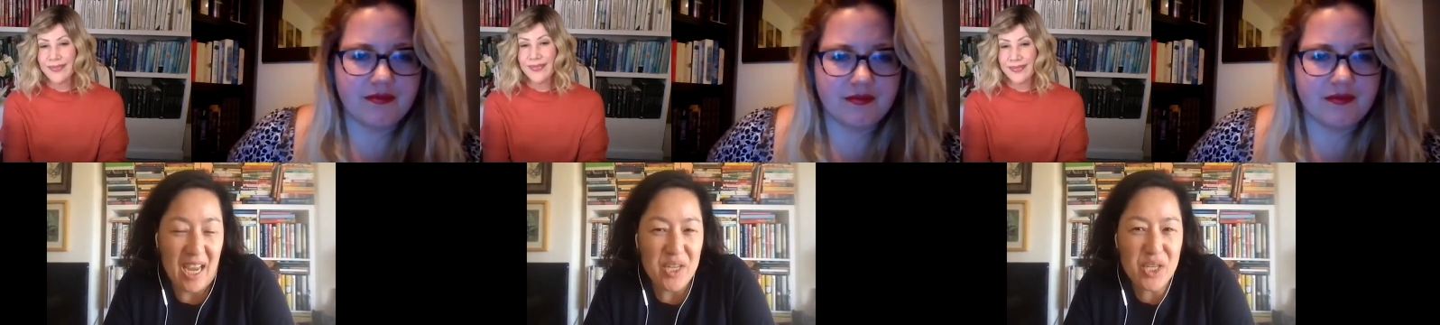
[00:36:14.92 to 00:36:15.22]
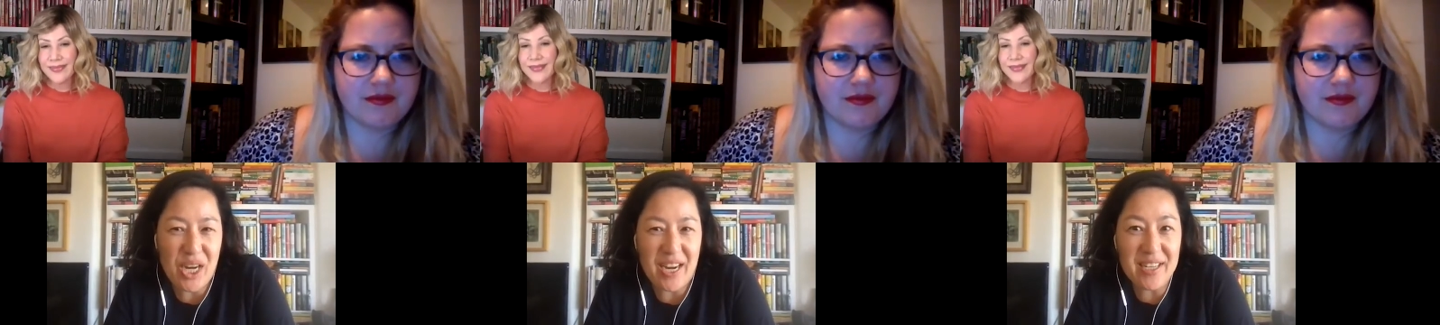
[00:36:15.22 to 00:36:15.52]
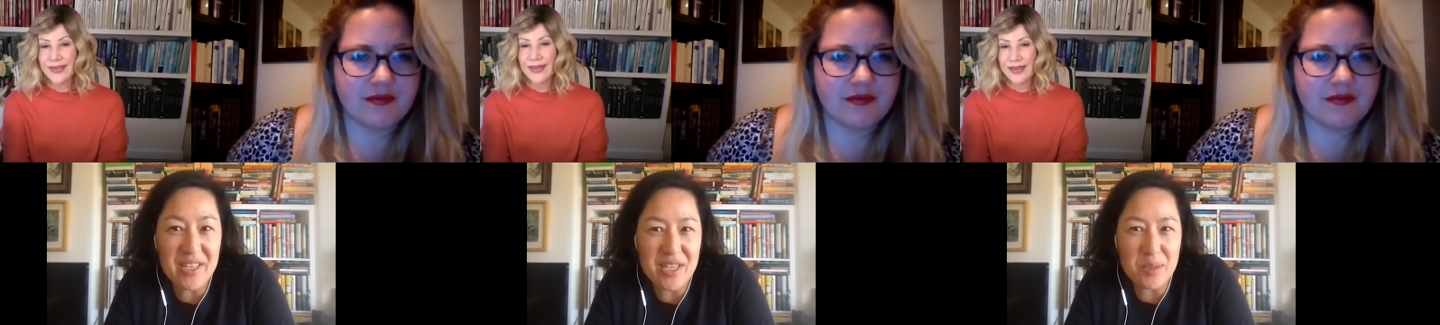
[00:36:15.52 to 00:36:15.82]

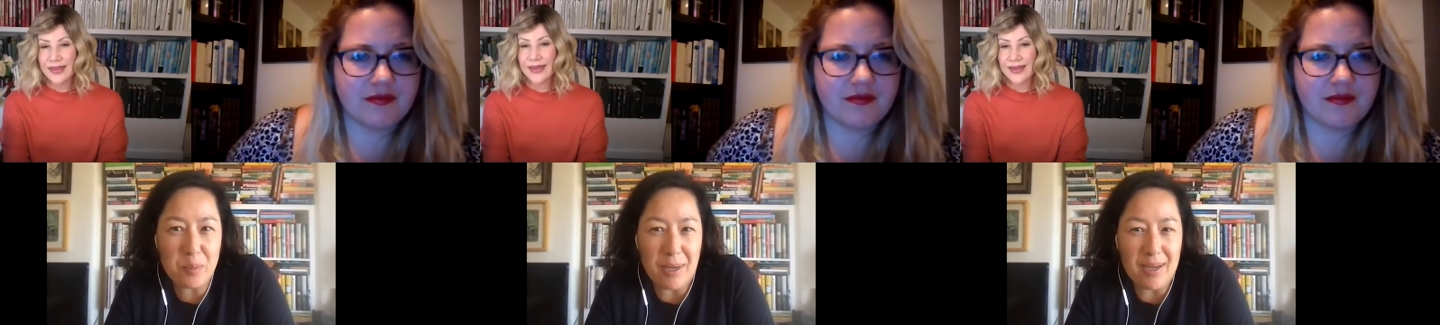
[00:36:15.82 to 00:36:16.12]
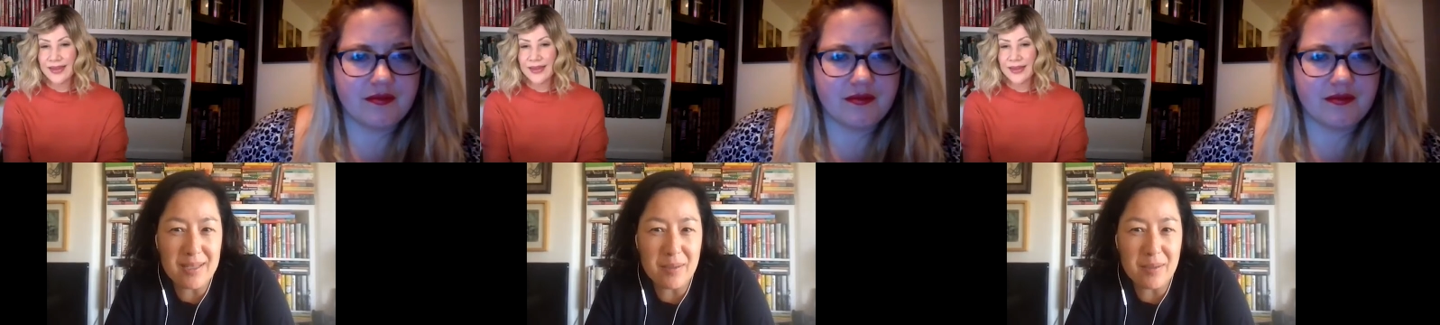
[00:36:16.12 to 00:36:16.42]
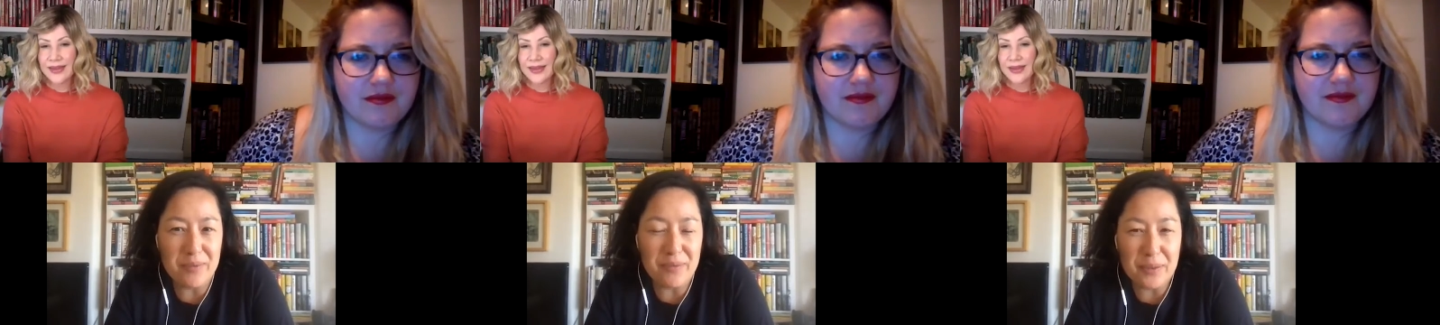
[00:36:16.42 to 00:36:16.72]
Speaker 1: change is
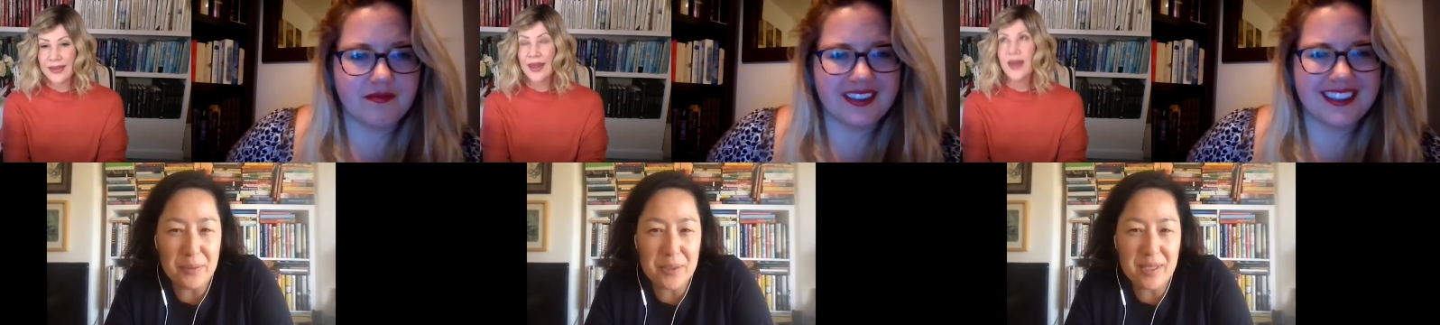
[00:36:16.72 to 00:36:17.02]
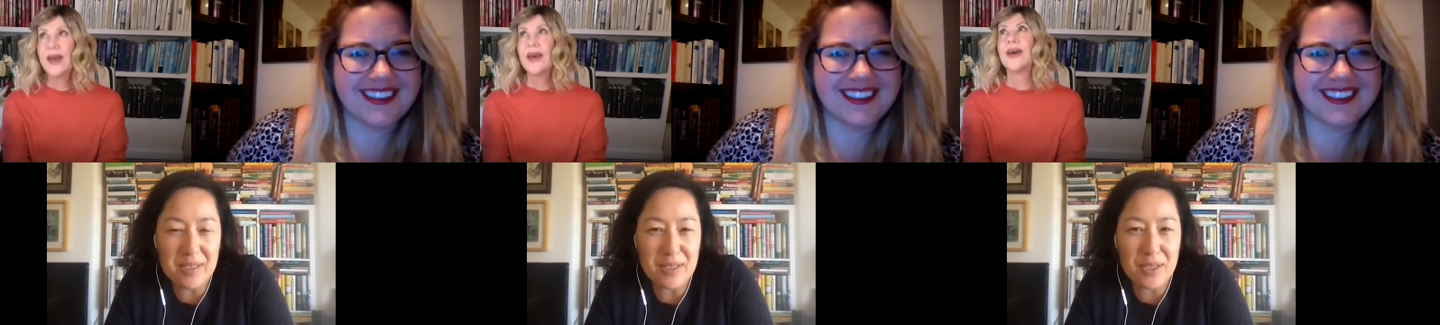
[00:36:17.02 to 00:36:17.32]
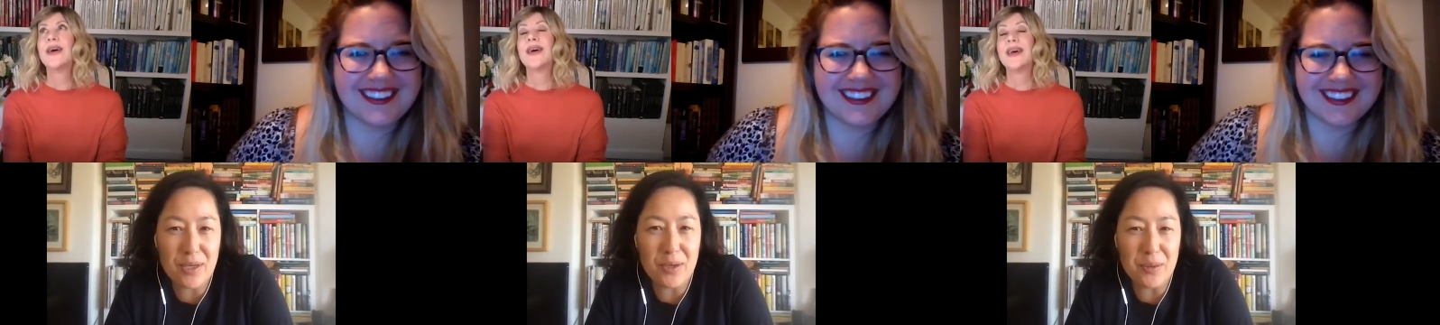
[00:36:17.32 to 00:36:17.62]
possible folks
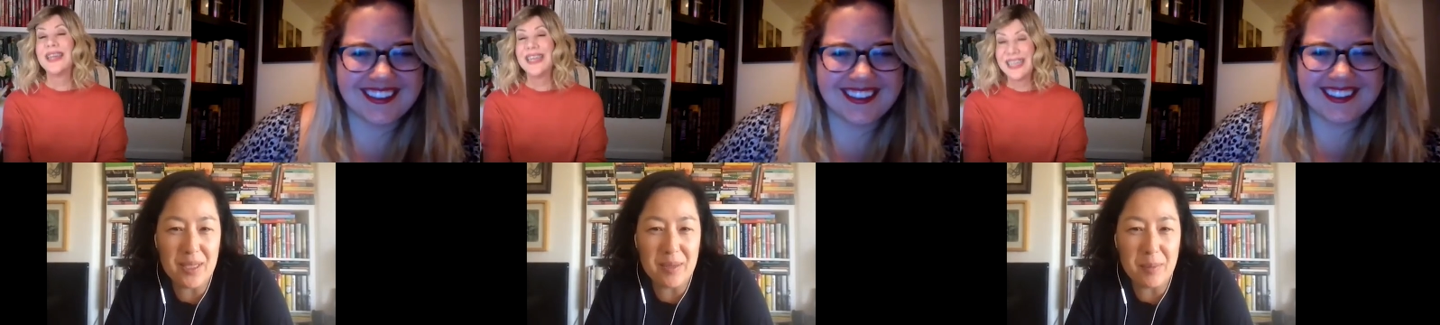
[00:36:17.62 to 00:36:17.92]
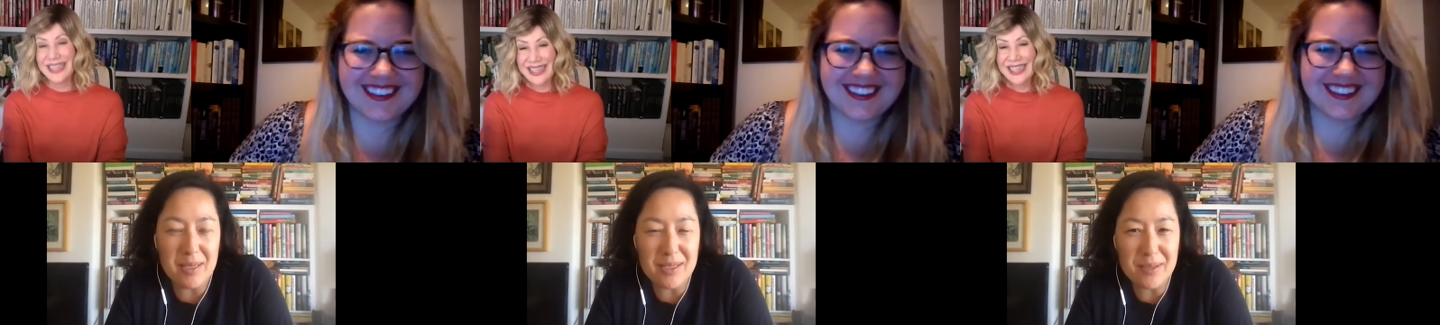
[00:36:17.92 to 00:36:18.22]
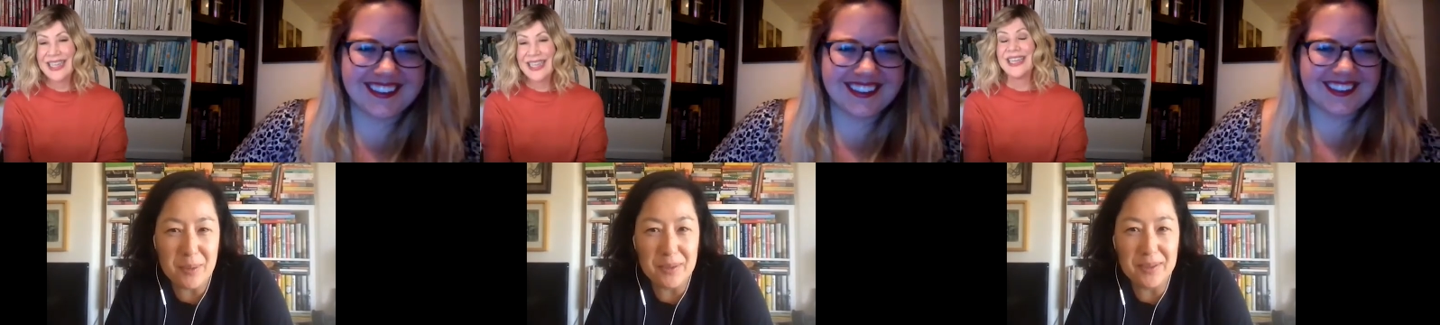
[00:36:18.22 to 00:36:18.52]
it's totally
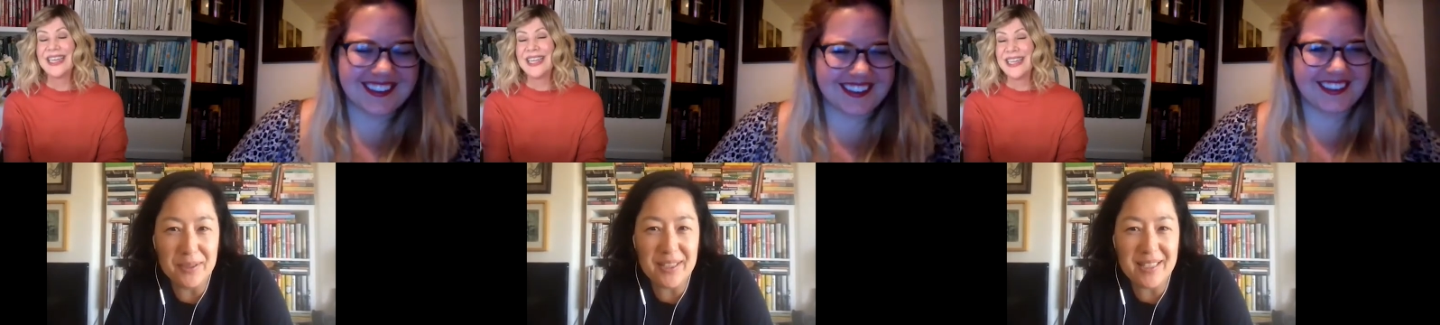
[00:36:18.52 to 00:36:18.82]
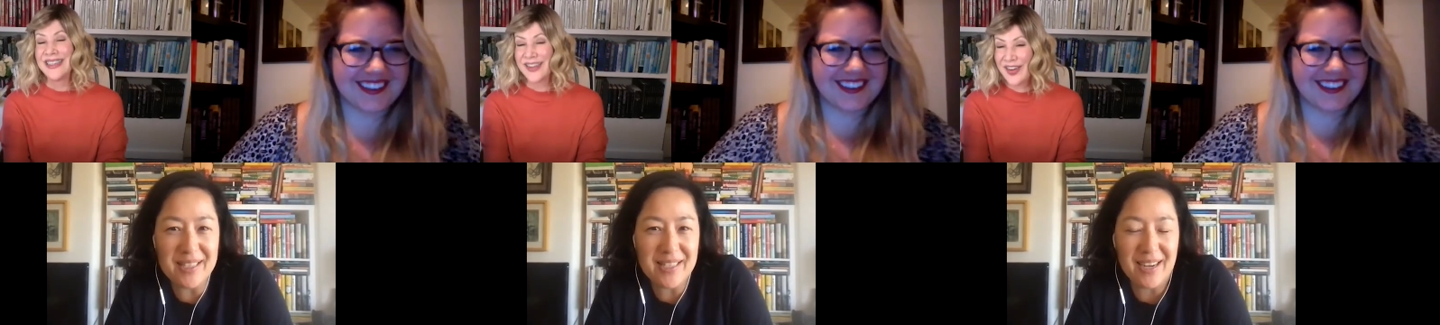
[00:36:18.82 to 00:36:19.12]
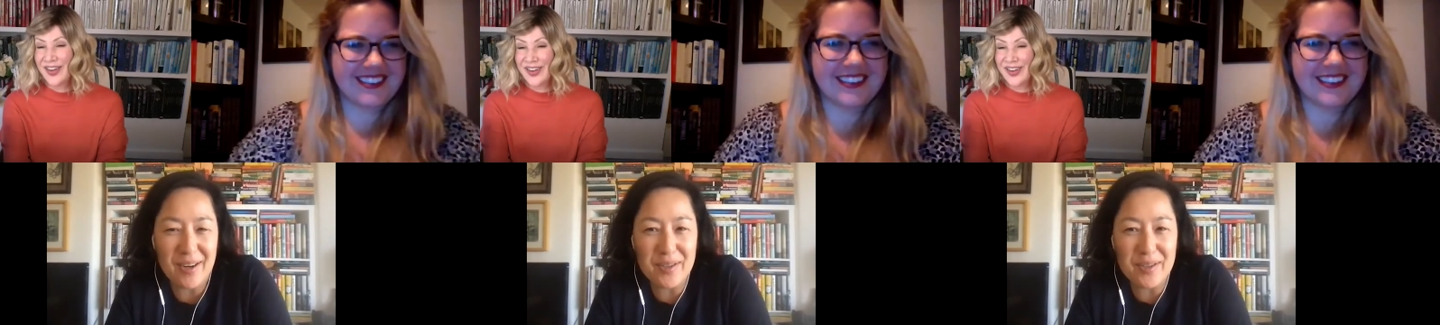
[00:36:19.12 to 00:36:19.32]
possible and look at these hard.